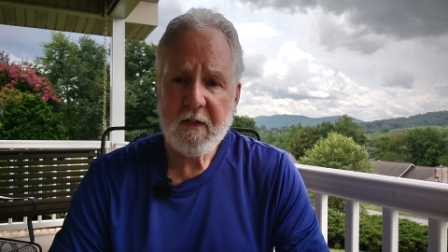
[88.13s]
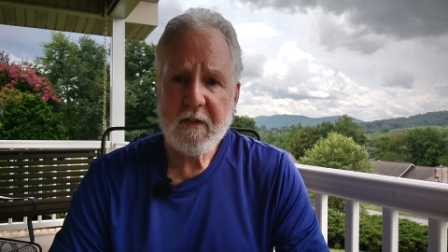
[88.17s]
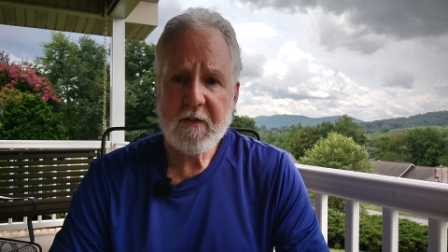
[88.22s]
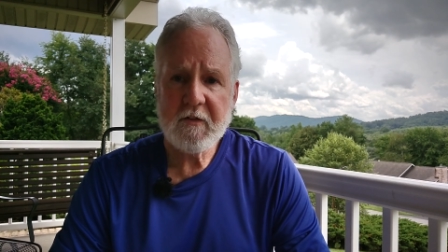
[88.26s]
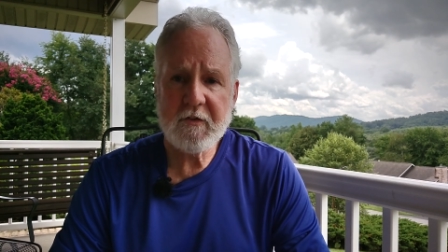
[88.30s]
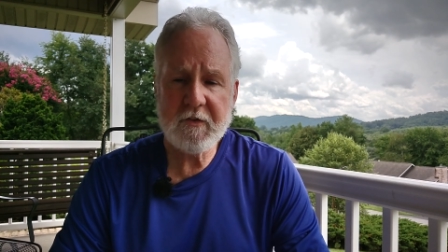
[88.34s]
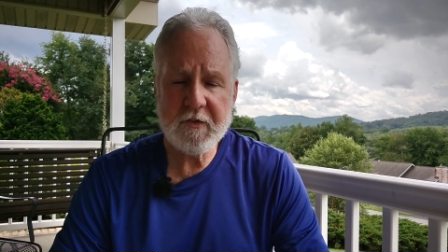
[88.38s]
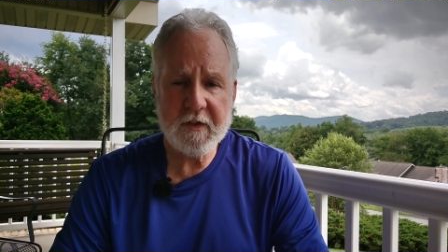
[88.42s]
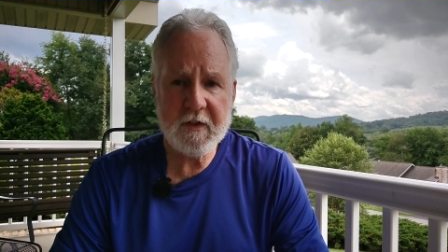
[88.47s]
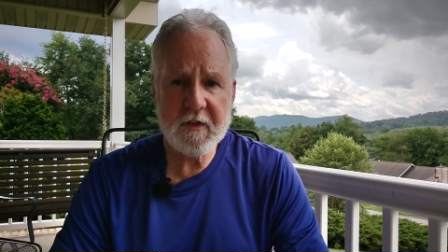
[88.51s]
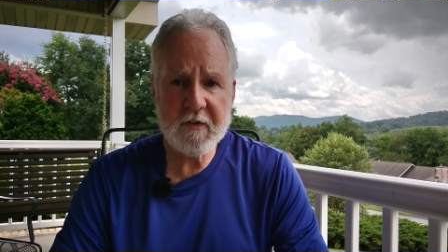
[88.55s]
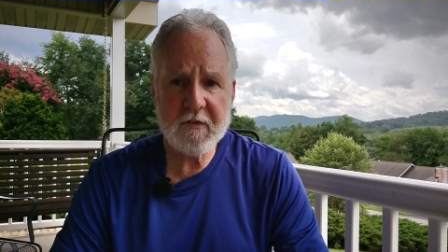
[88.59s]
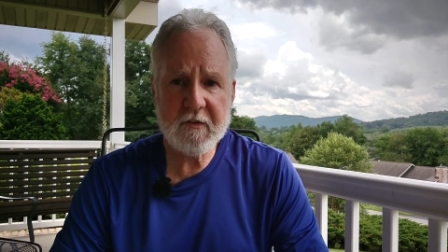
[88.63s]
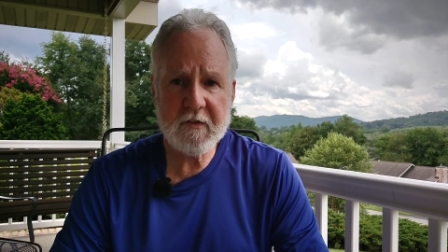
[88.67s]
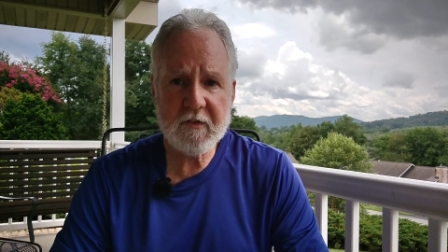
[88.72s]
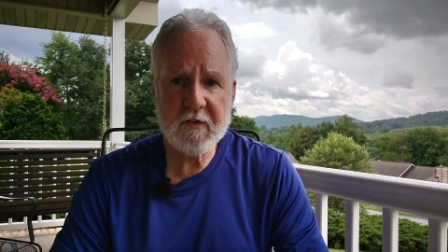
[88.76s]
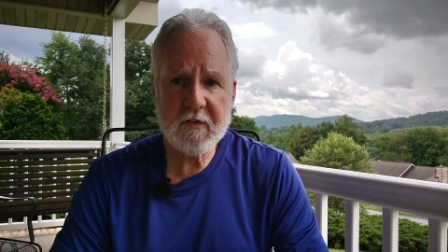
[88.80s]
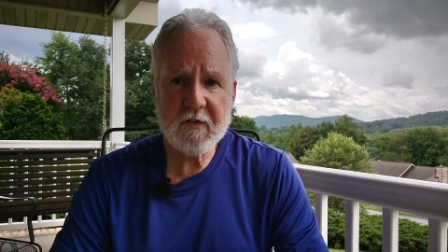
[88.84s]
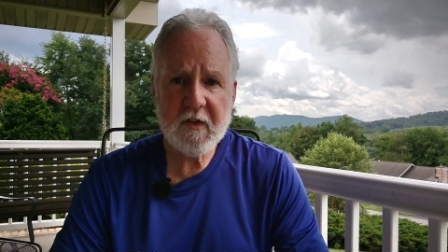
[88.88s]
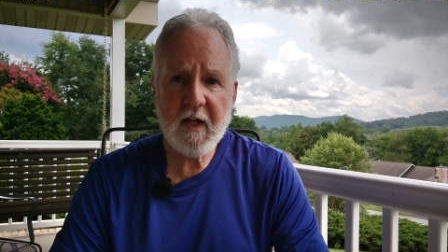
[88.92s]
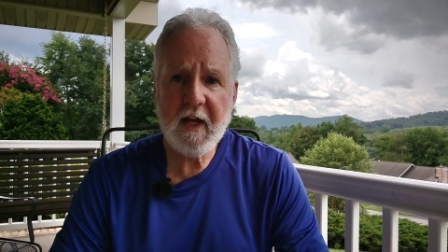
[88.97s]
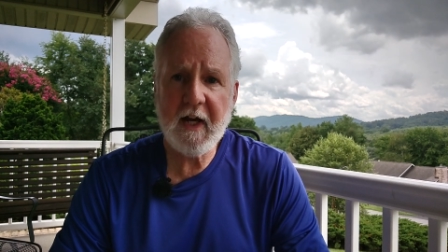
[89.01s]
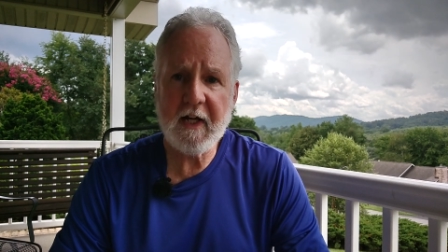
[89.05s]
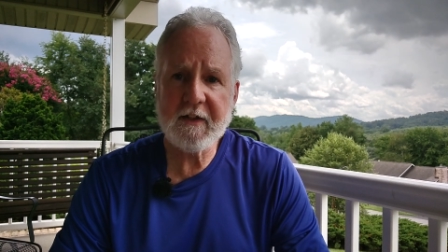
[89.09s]

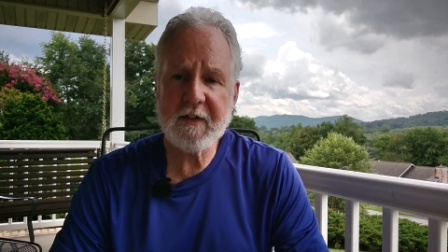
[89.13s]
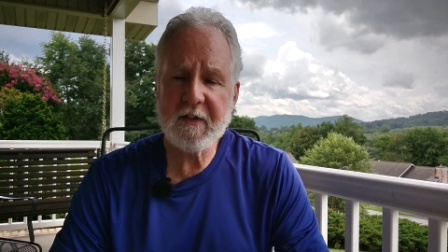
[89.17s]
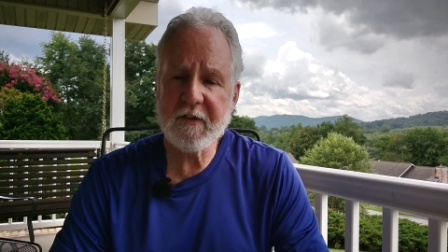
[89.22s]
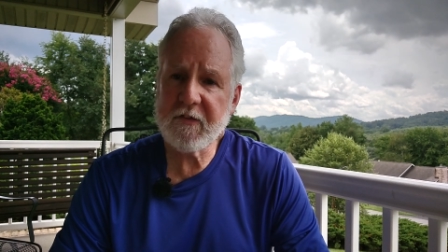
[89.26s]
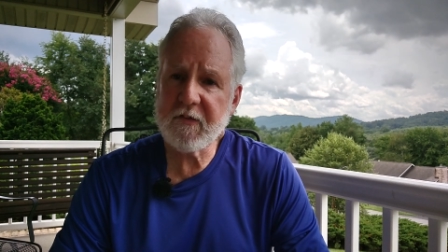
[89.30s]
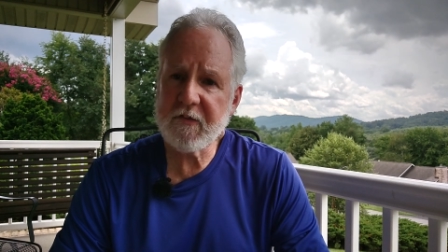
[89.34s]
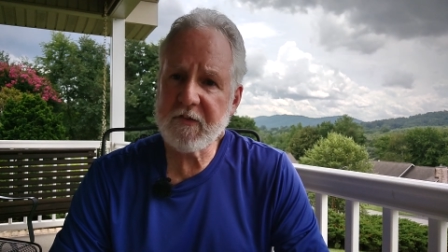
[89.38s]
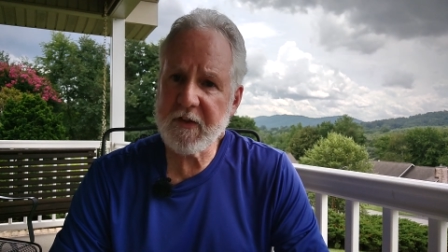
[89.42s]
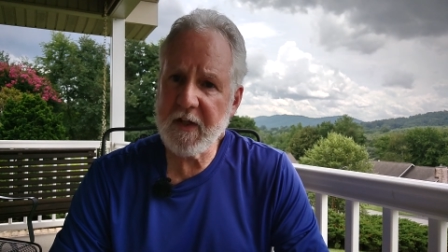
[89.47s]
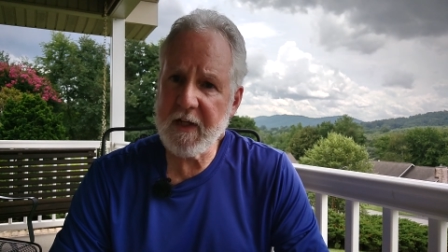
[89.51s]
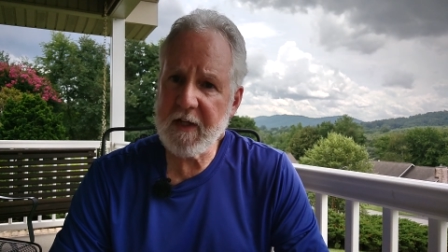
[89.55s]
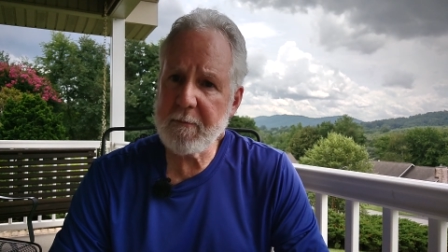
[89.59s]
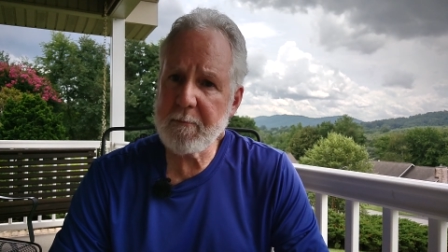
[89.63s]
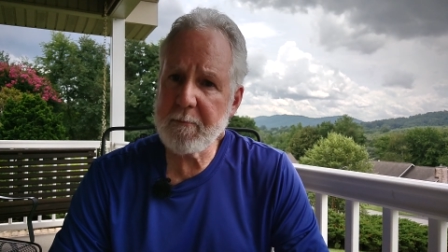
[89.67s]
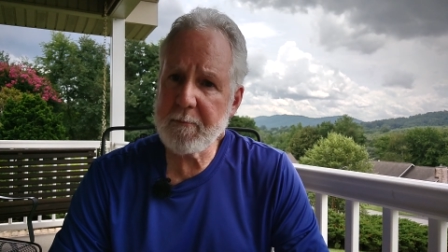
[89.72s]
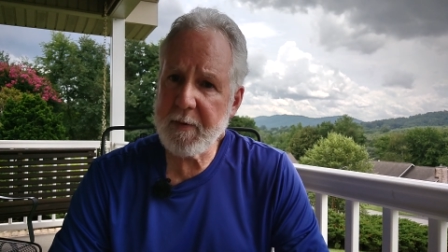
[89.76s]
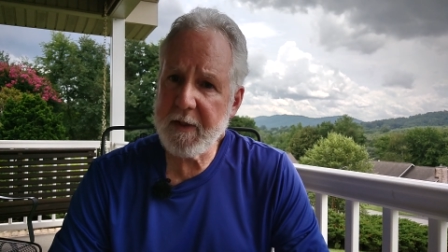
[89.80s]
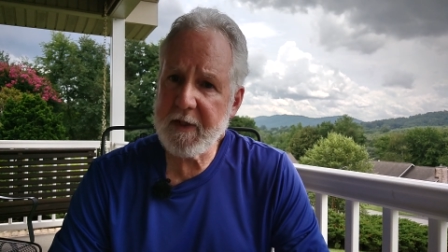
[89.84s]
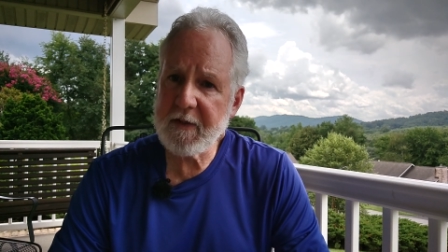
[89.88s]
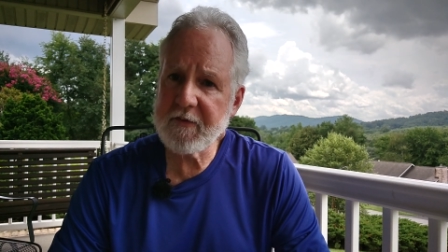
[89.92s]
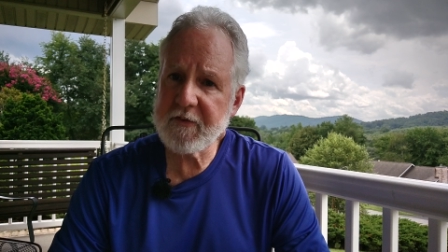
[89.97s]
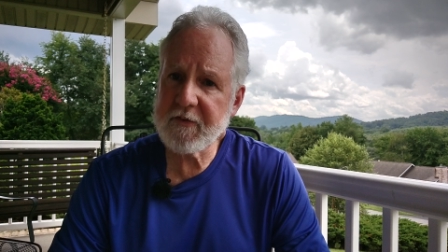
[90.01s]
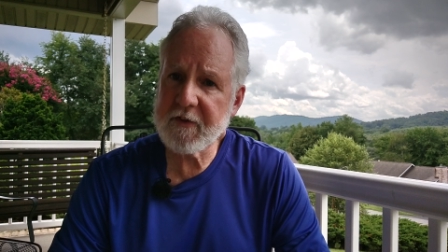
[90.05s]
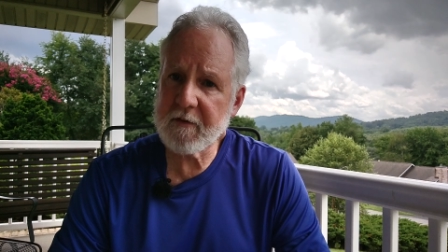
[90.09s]
Jesus had the same
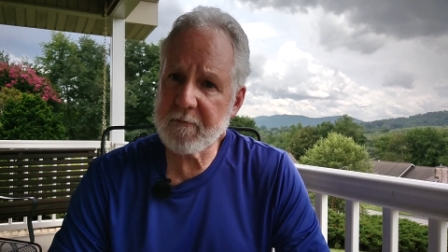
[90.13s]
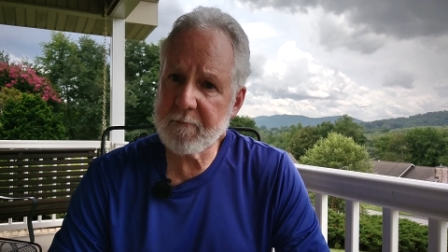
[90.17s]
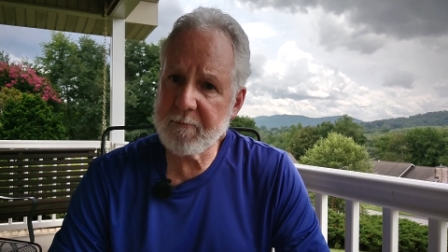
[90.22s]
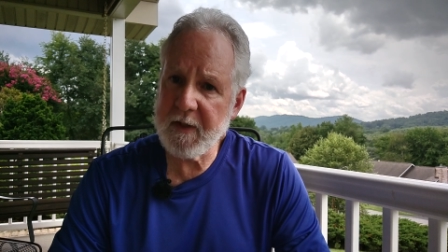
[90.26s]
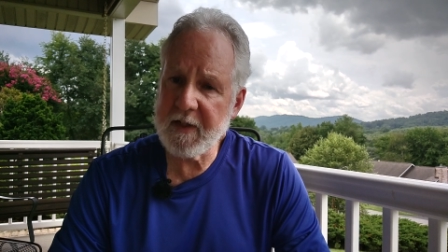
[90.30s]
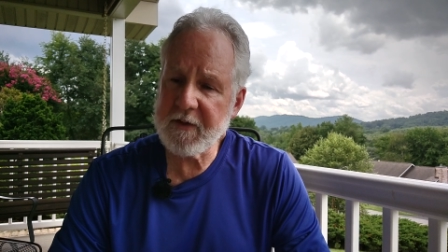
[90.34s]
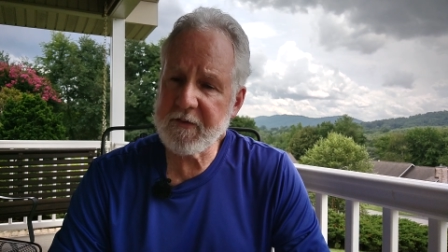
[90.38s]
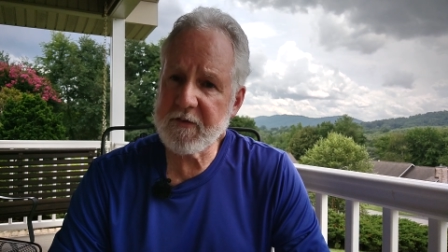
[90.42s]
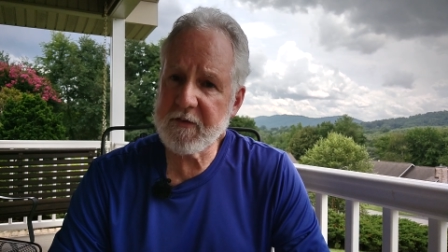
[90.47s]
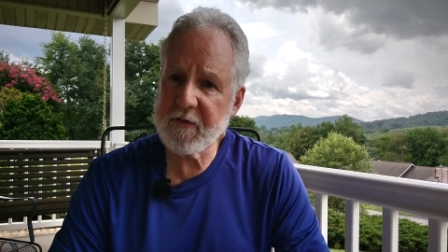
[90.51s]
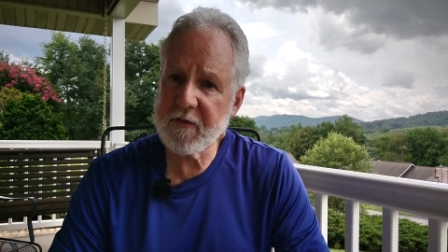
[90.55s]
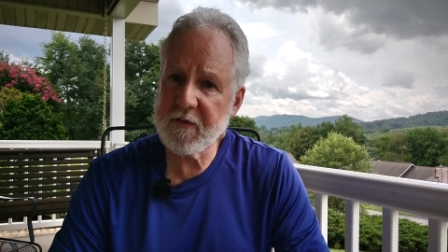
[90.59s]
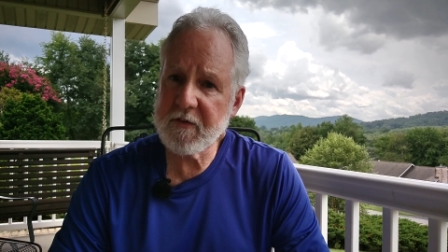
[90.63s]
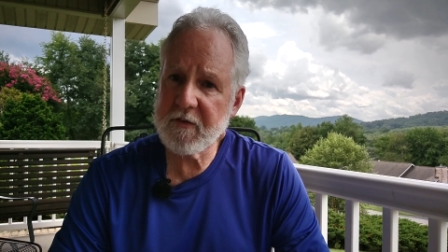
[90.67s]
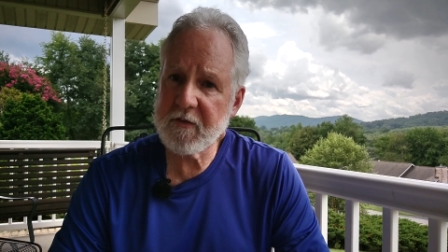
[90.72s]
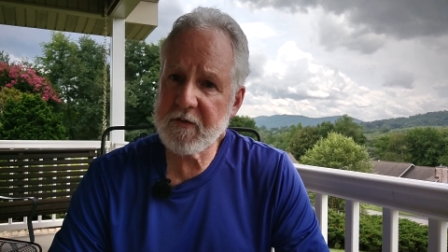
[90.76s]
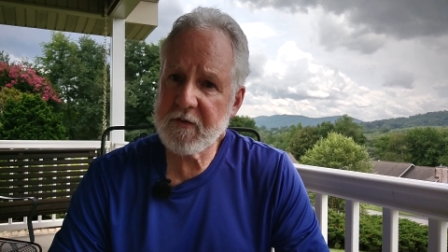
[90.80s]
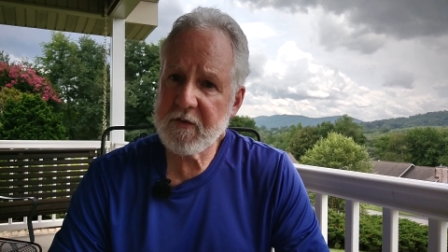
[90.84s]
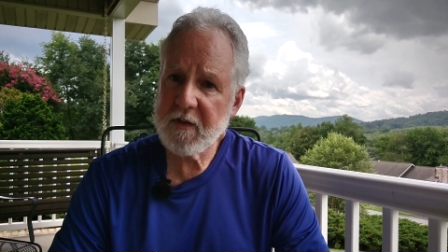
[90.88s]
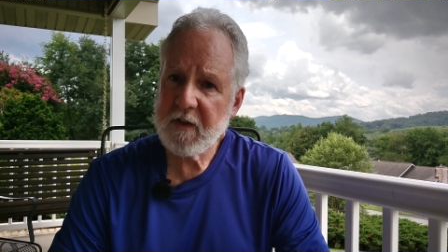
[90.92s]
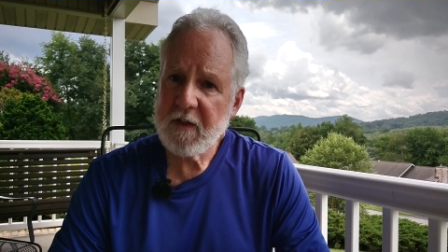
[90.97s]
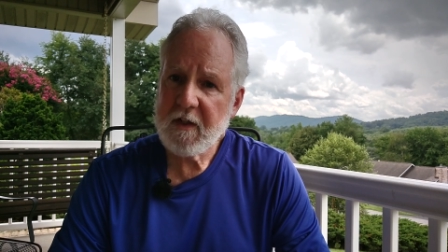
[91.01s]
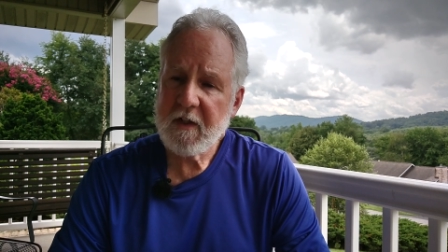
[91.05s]
basic message